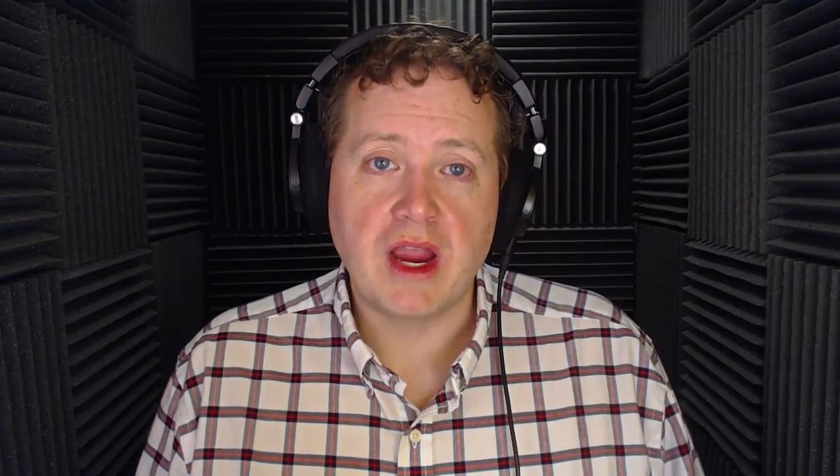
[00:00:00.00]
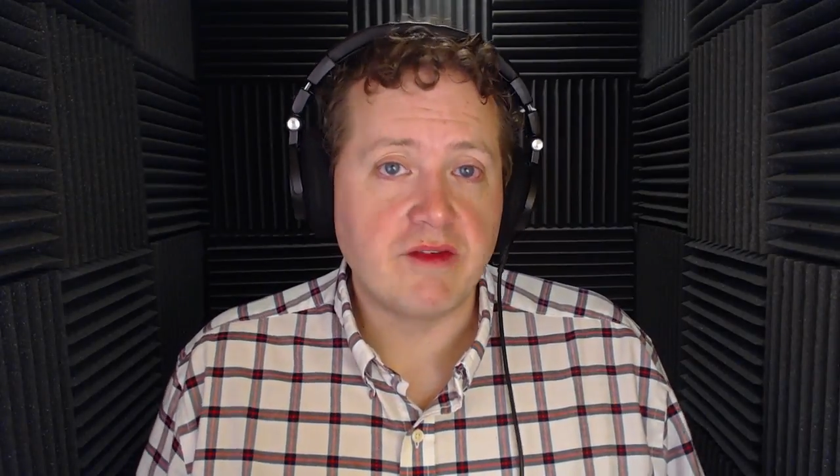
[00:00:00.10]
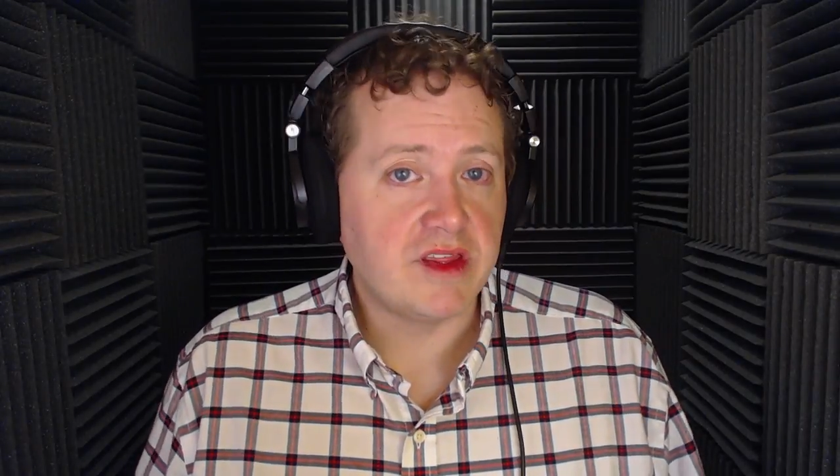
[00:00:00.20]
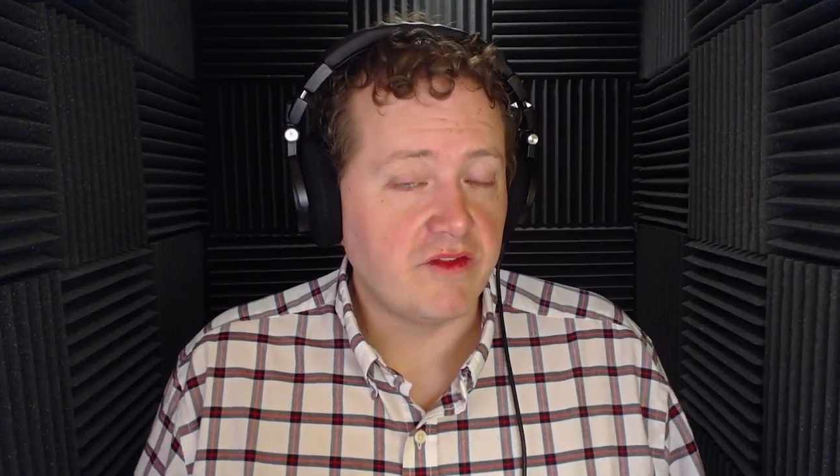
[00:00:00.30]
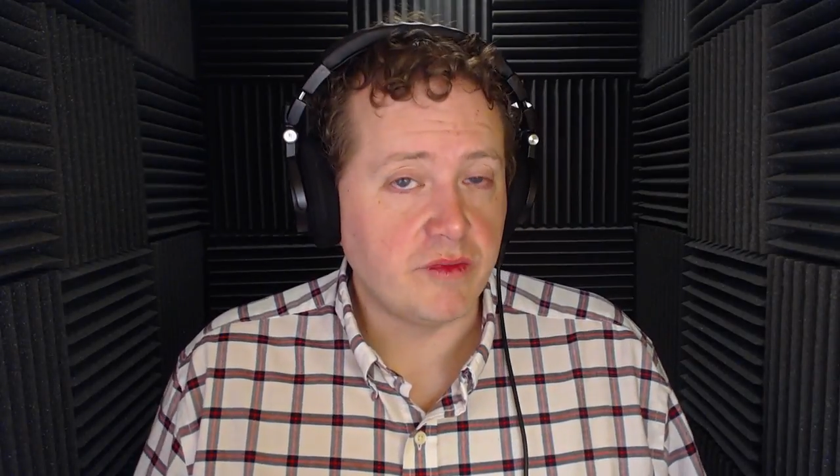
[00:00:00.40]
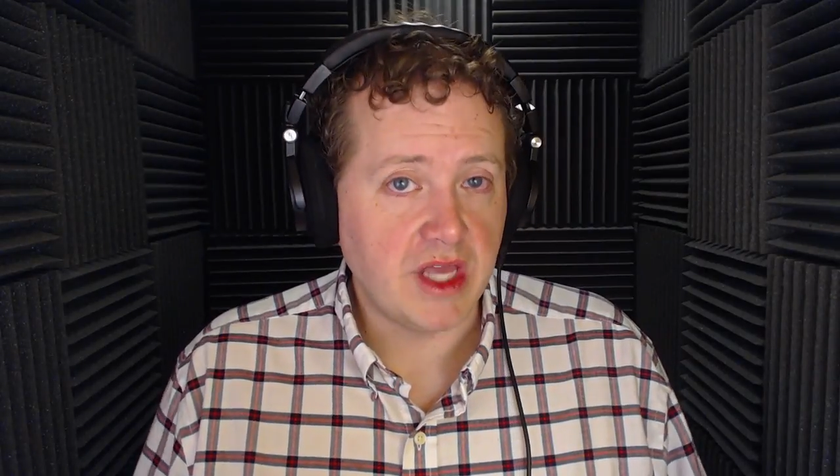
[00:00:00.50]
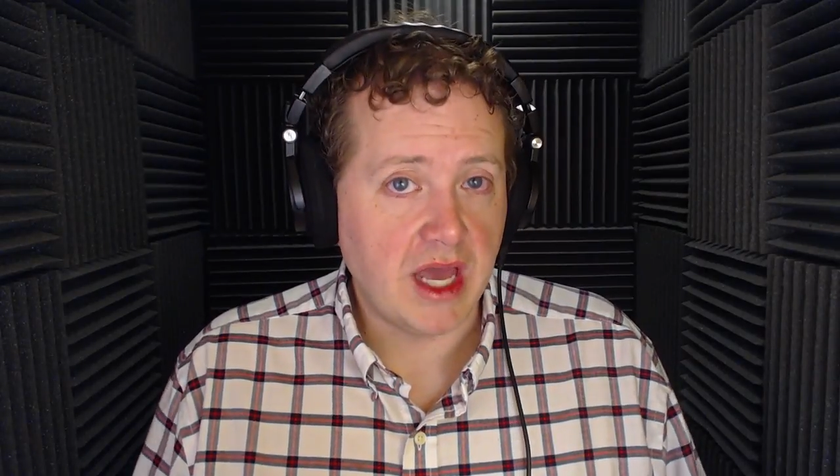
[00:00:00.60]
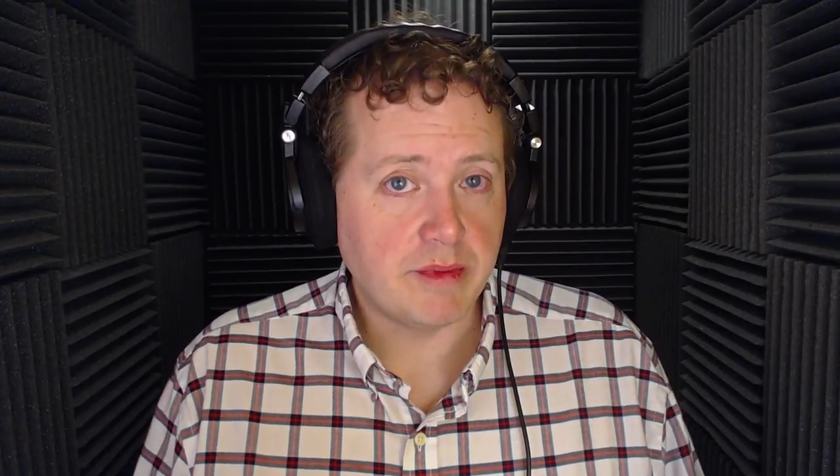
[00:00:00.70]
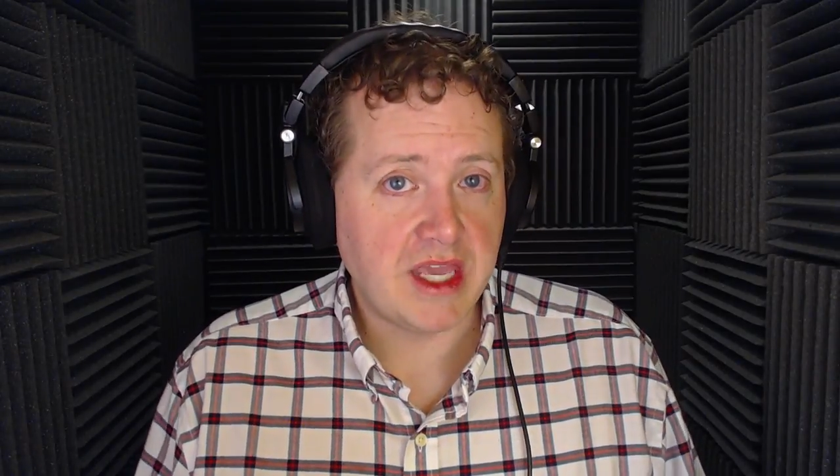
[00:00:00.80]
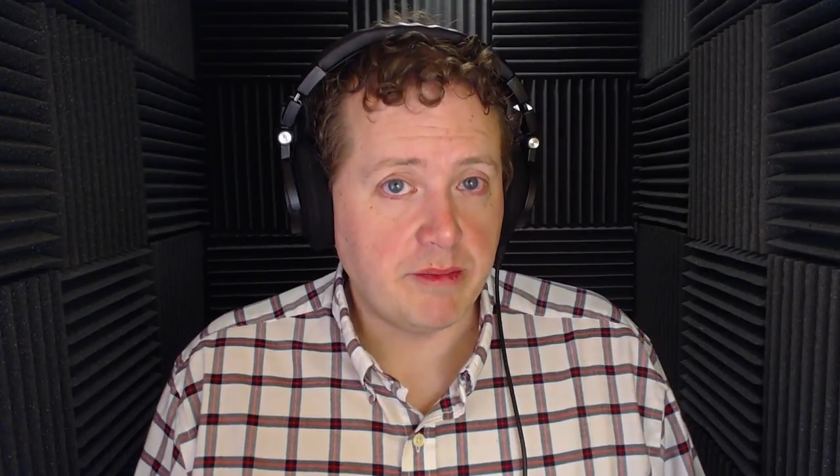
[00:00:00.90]
everything from the
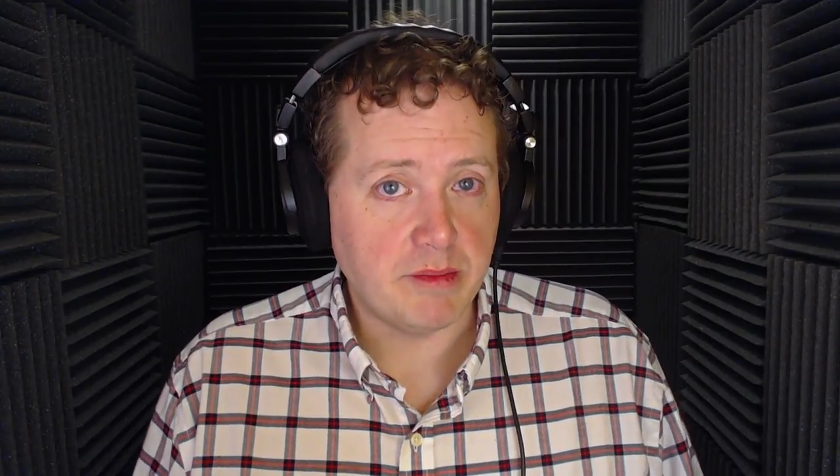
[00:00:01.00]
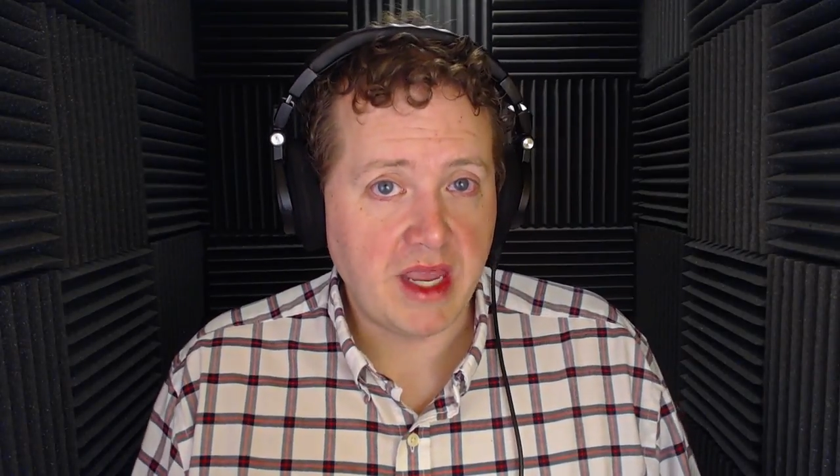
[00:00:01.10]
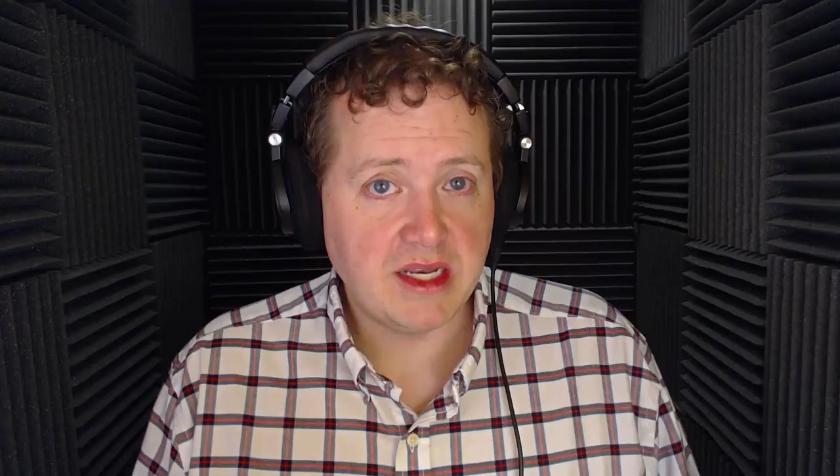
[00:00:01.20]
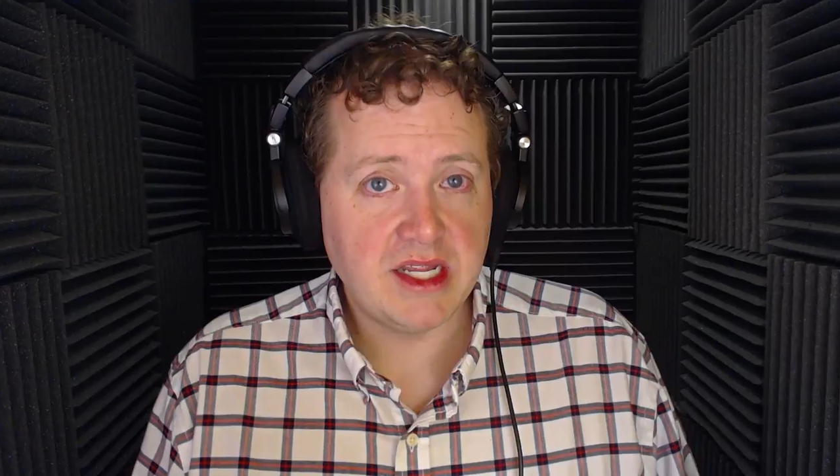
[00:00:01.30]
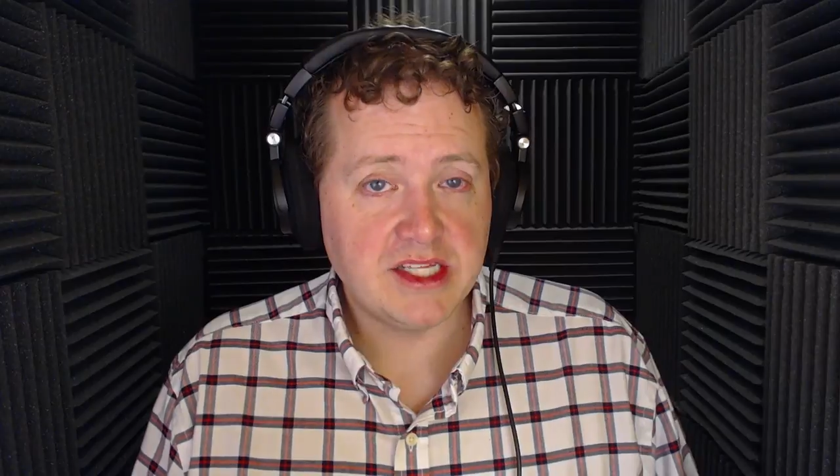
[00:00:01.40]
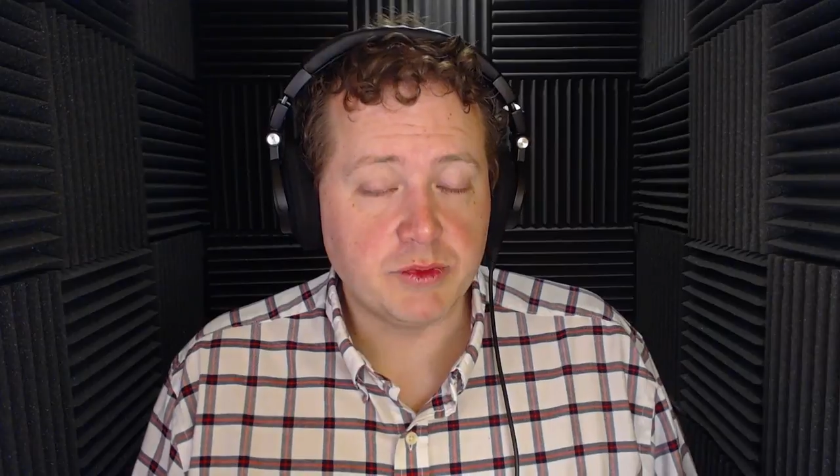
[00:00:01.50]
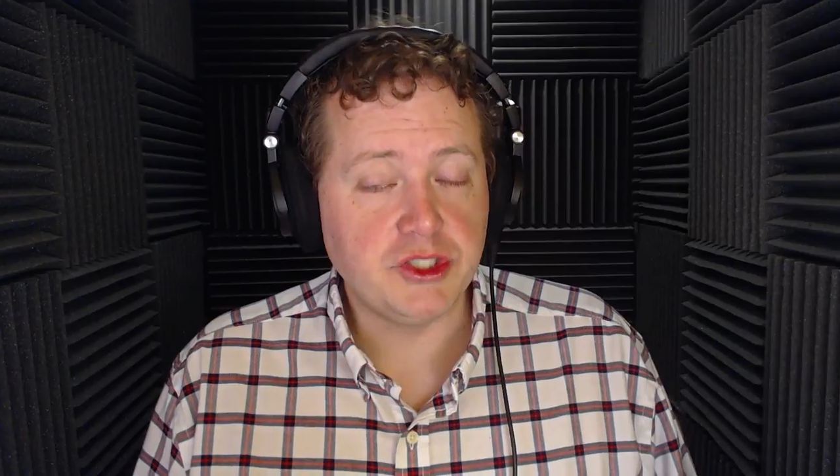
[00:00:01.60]
upkeep and maintenance,